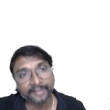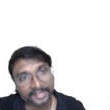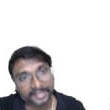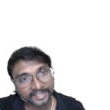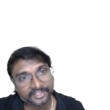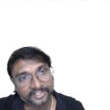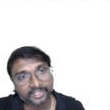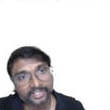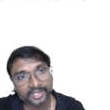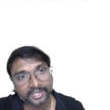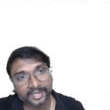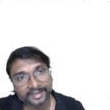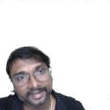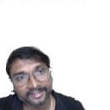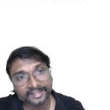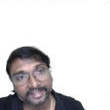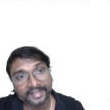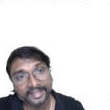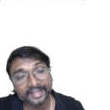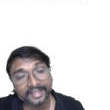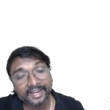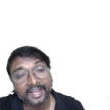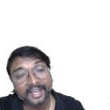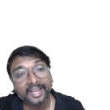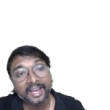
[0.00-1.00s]
links are
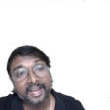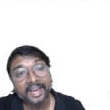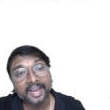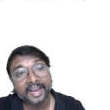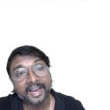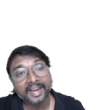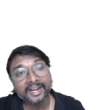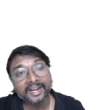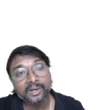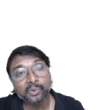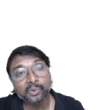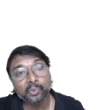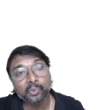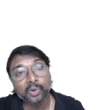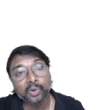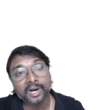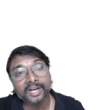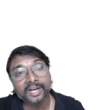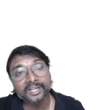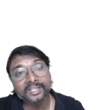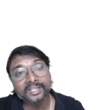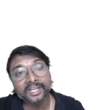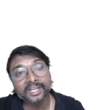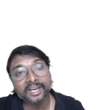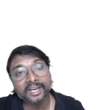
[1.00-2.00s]
there and
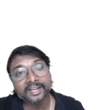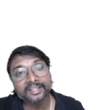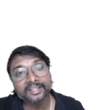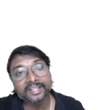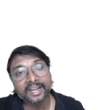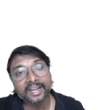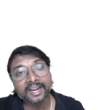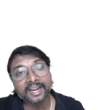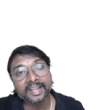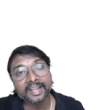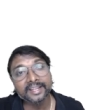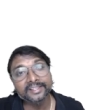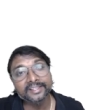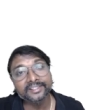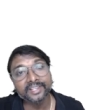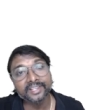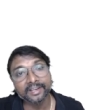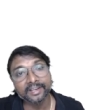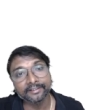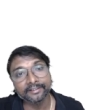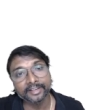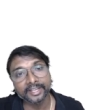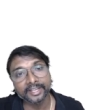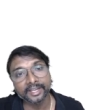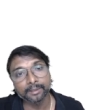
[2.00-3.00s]
what are the lengths
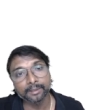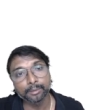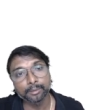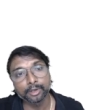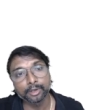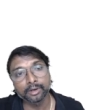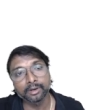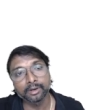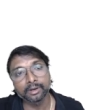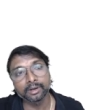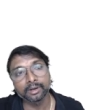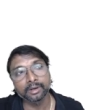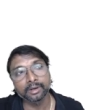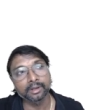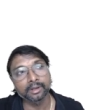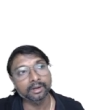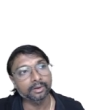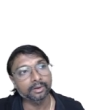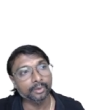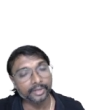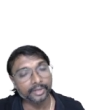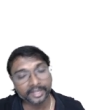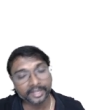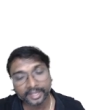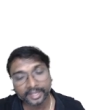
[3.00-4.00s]
available.
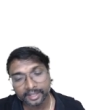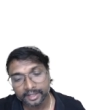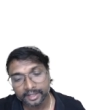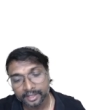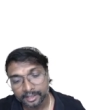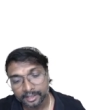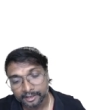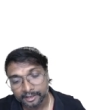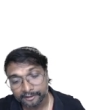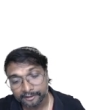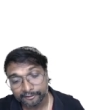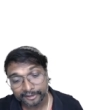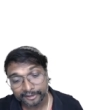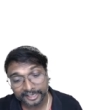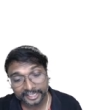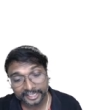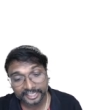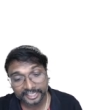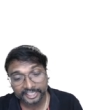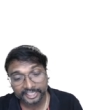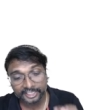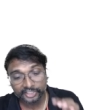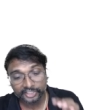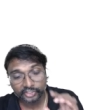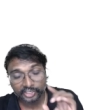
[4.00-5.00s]
Okay, for
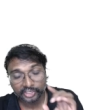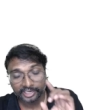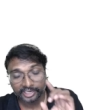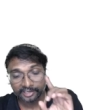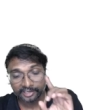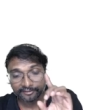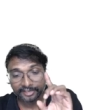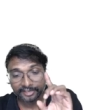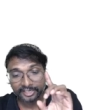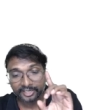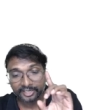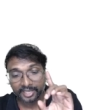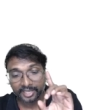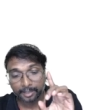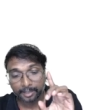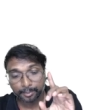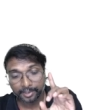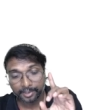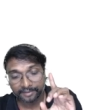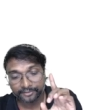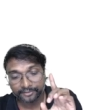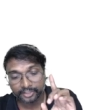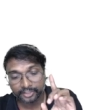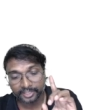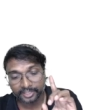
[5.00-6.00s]
each and every type
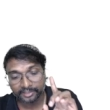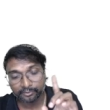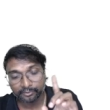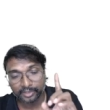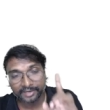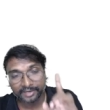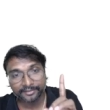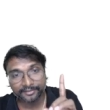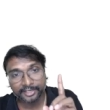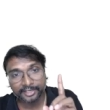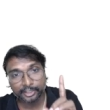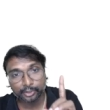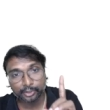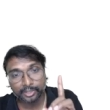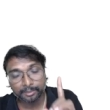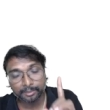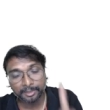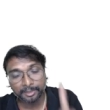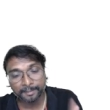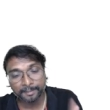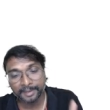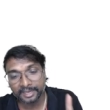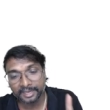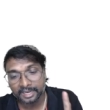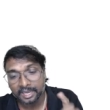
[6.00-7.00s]
of chain, what we need to
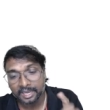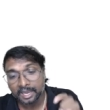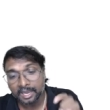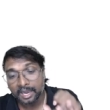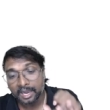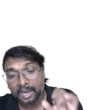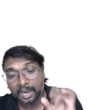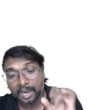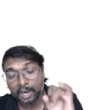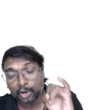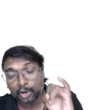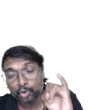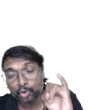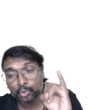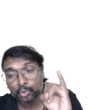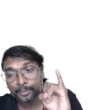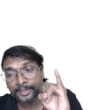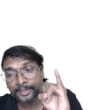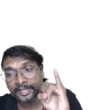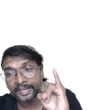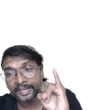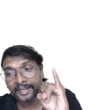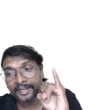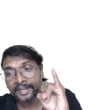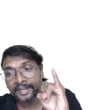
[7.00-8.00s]
remember, how
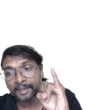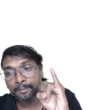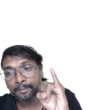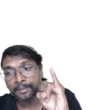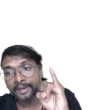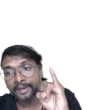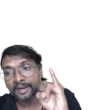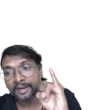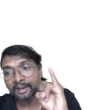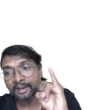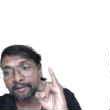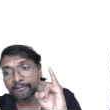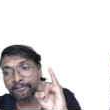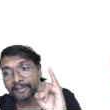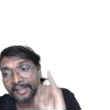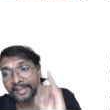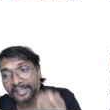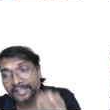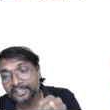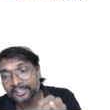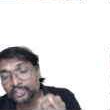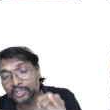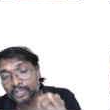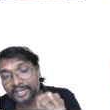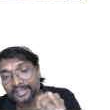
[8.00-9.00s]
many number of
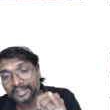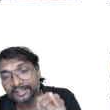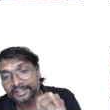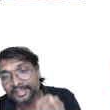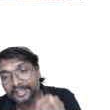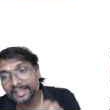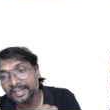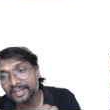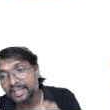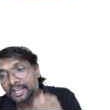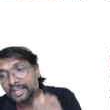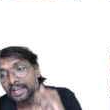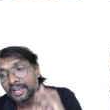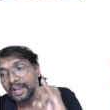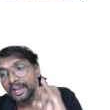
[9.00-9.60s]
links are there,